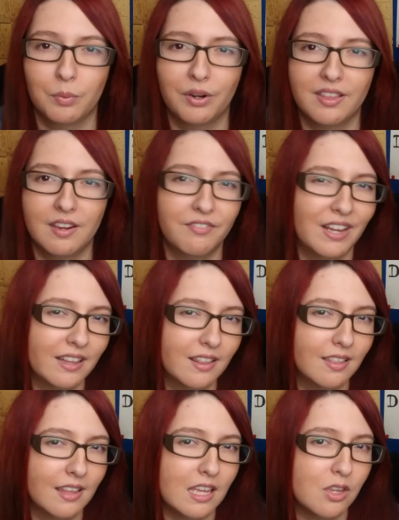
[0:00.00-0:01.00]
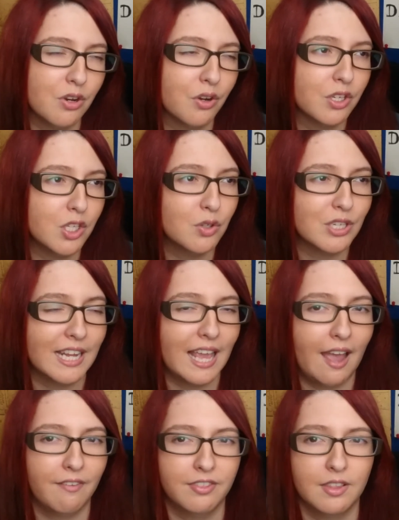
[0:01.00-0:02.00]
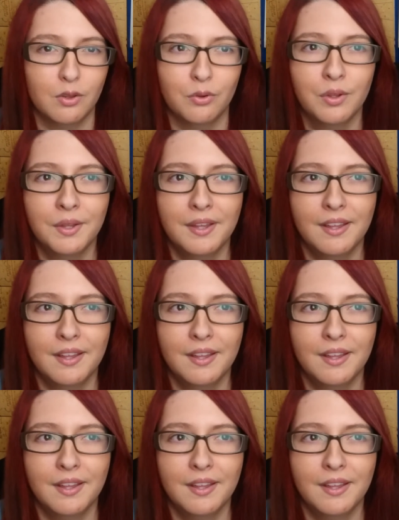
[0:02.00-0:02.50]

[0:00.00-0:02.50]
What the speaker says: Whereas in fantasy, you don't usually have to